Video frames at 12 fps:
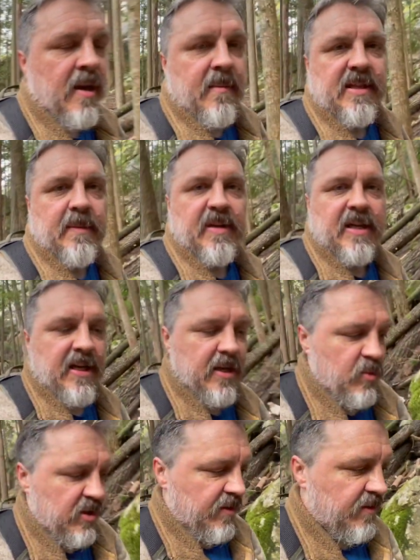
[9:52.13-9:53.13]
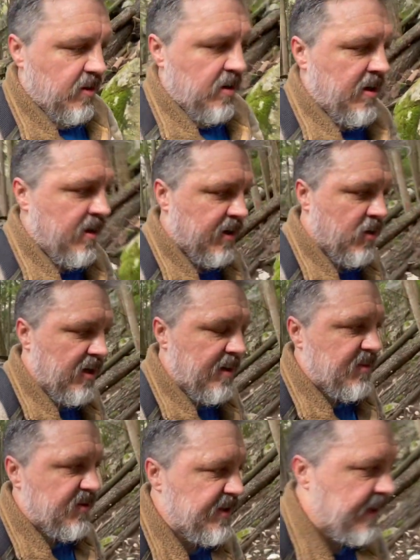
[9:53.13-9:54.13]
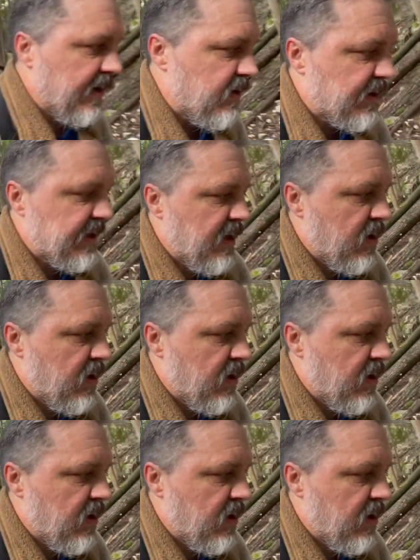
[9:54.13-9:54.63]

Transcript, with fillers: at the beginning when you're going up those stairs.